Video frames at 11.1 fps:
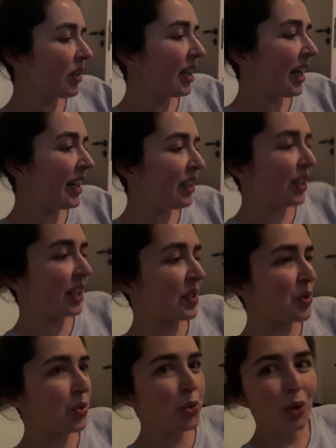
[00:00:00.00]
anything
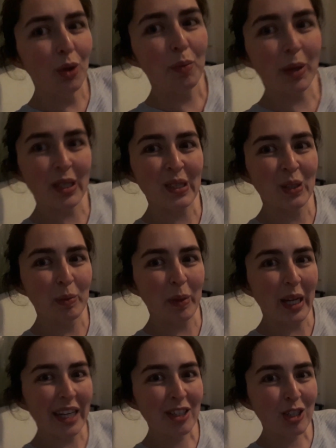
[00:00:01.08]
super
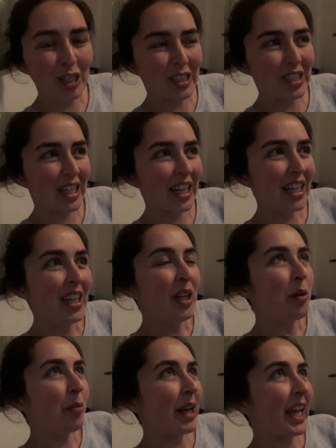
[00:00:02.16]
interesting,
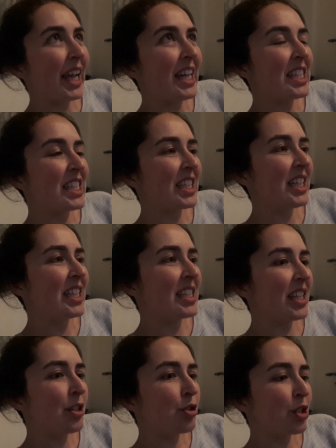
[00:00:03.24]
but I guess it's
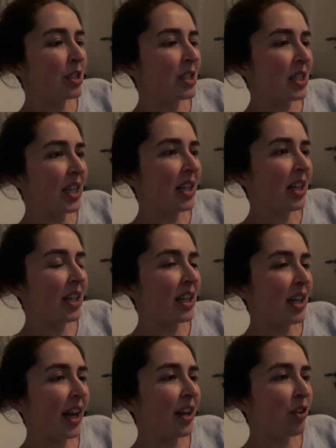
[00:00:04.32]
interesting in a
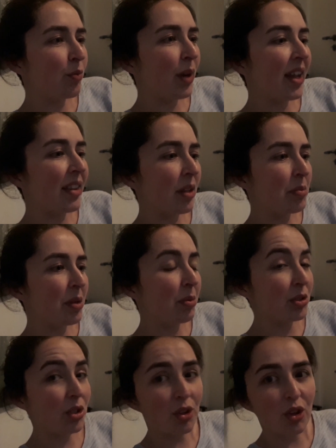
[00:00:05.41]
kind of way that people
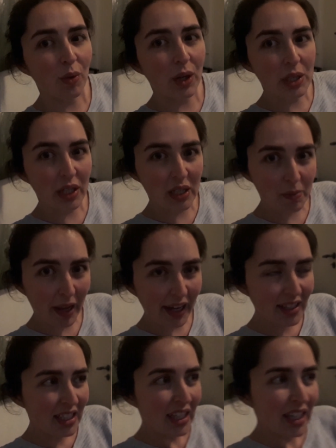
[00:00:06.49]
don't know what to
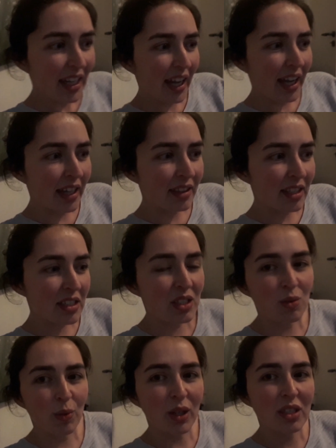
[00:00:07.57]
expect. And this is
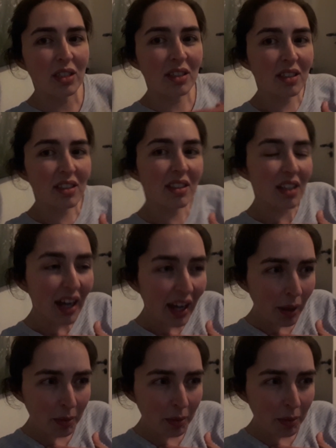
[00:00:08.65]
what I'm